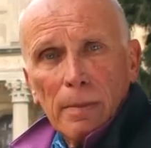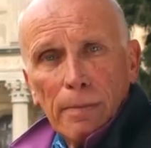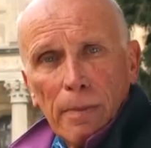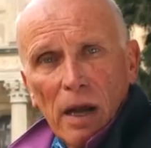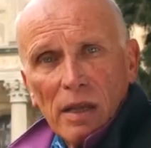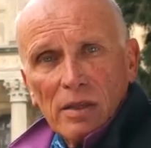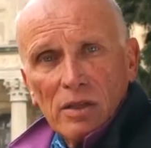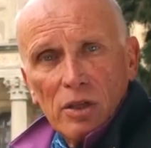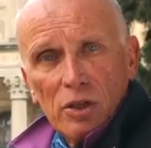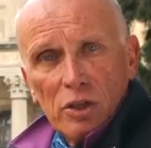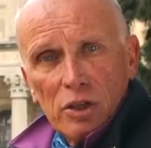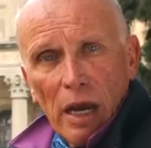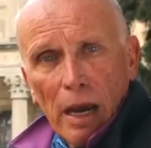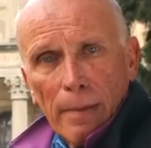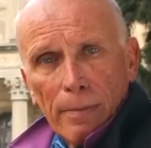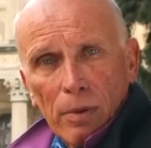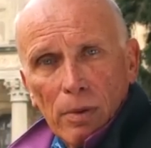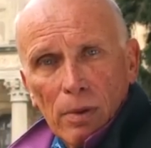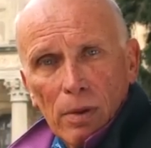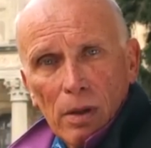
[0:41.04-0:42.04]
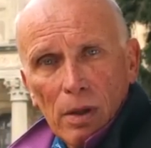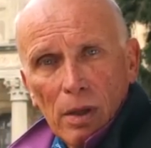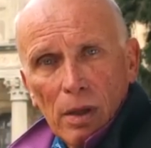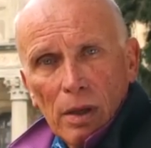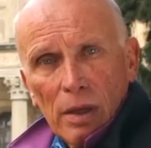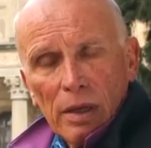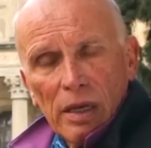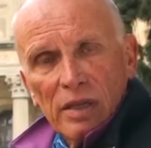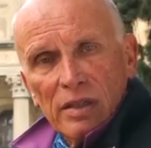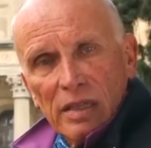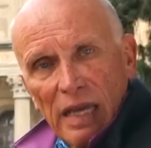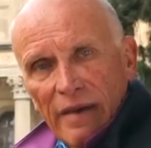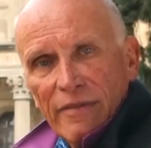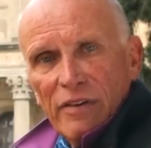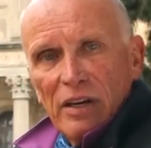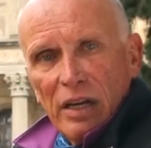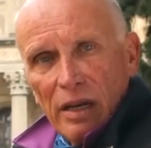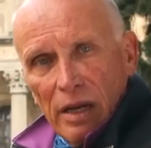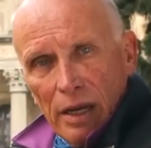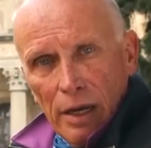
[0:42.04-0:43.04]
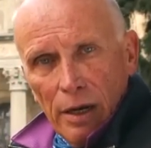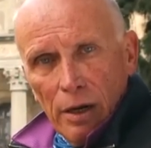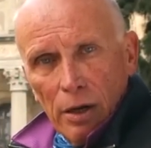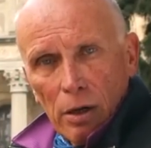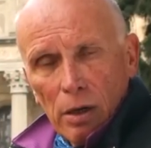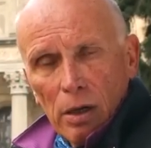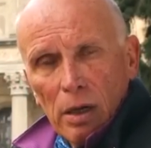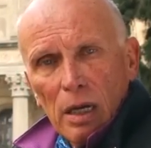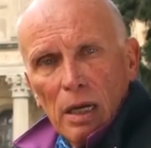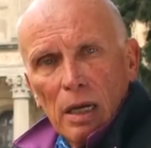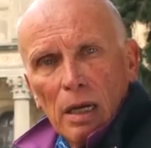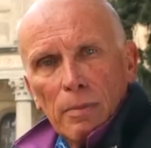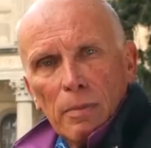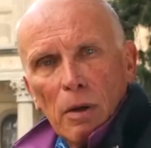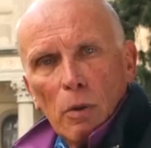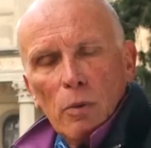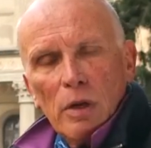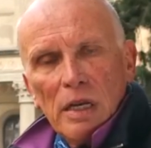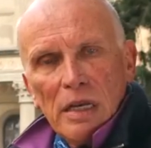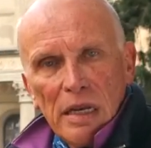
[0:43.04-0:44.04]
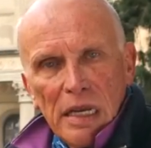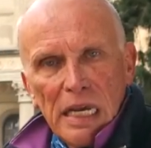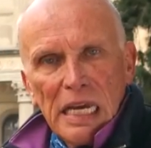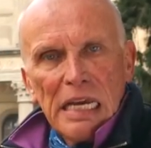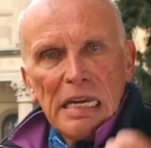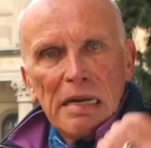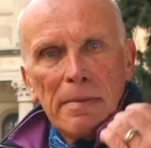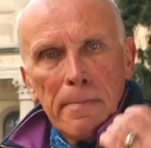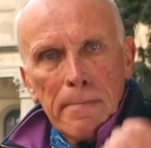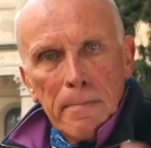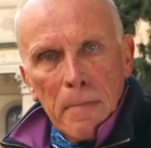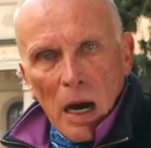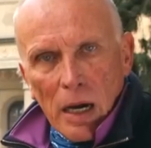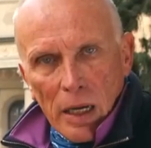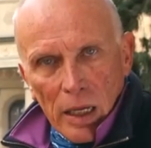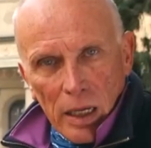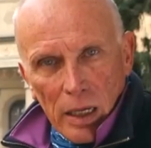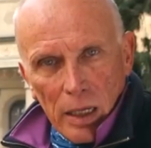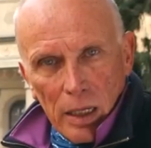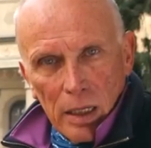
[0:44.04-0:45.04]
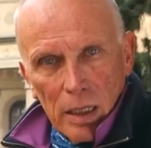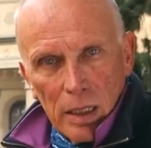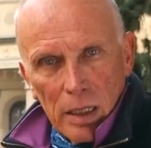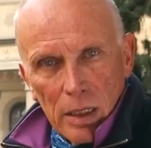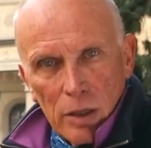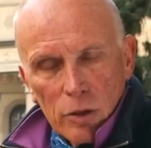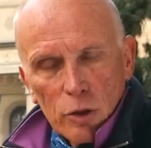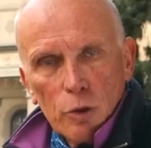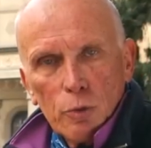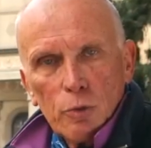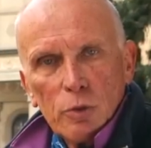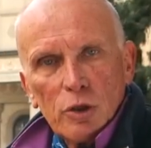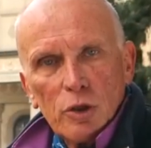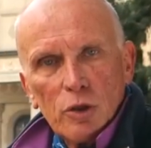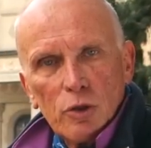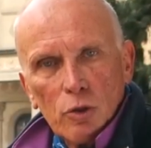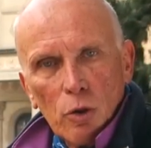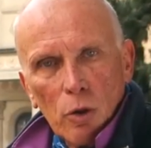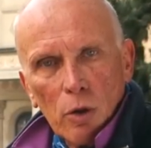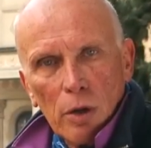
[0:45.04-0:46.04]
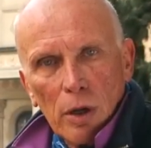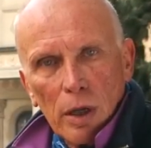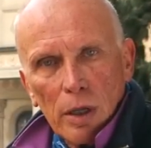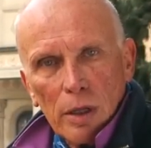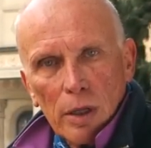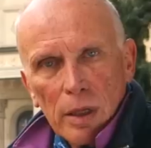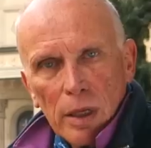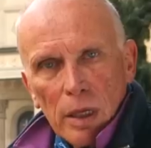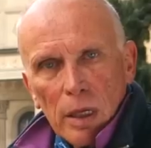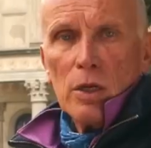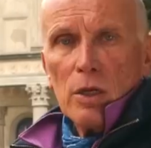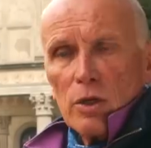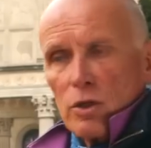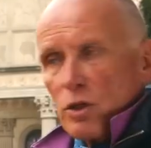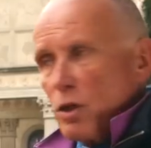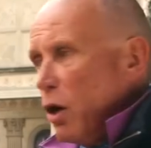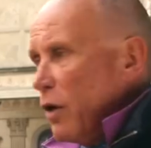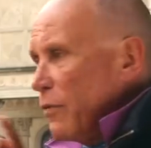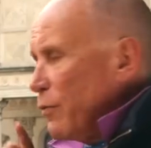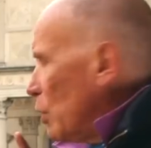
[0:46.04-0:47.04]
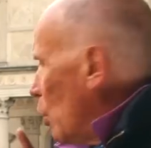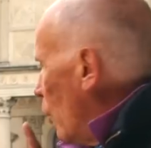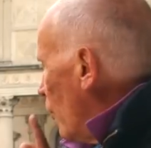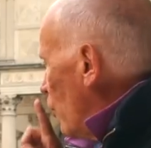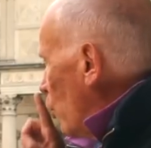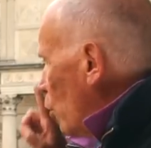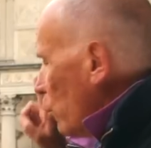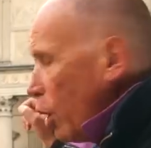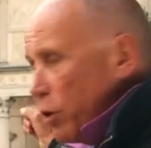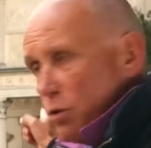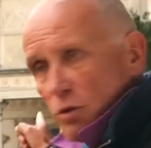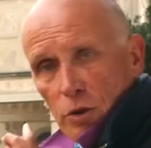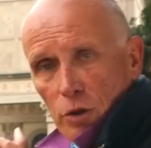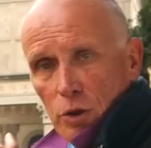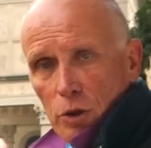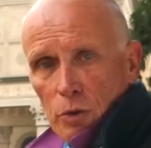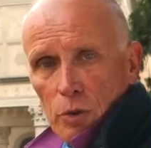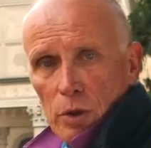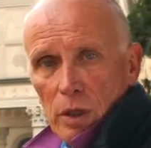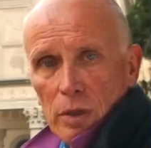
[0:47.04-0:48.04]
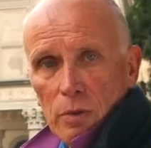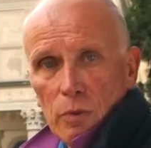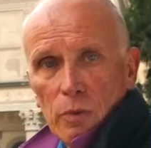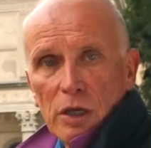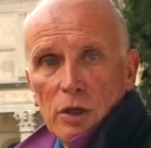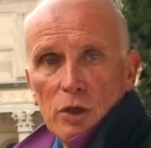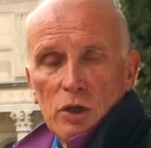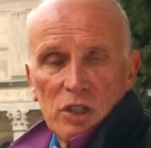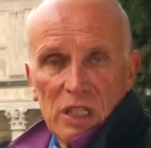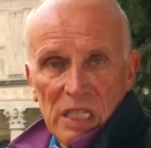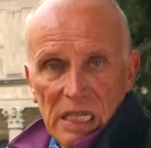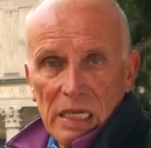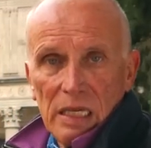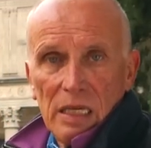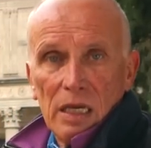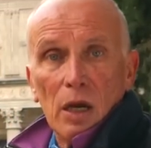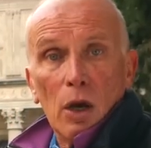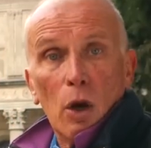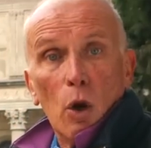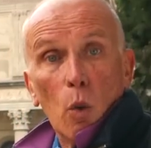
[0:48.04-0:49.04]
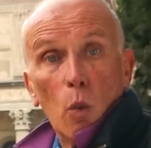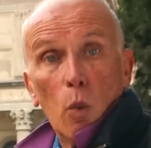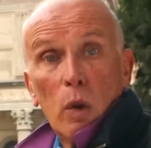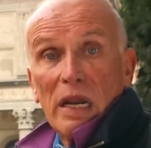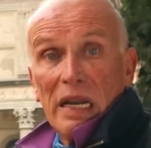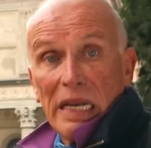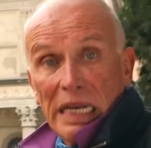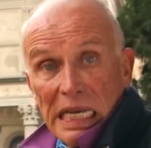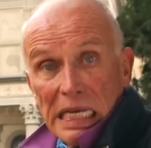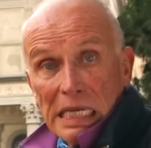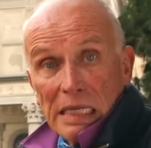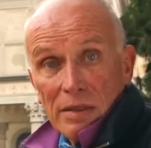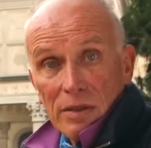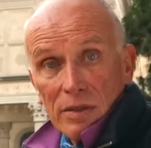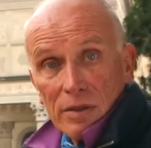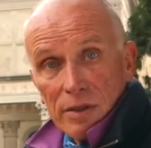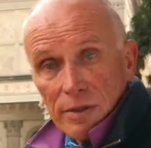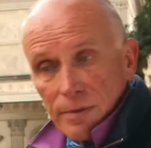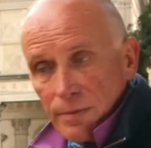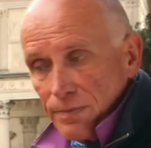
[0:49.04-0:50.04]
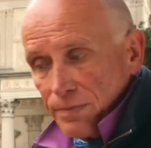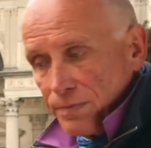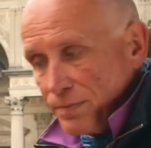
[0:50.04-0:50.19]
the Pazzi Chapel is evident here, but we need money to restore it. So if we go closer to it, we can see what it needs.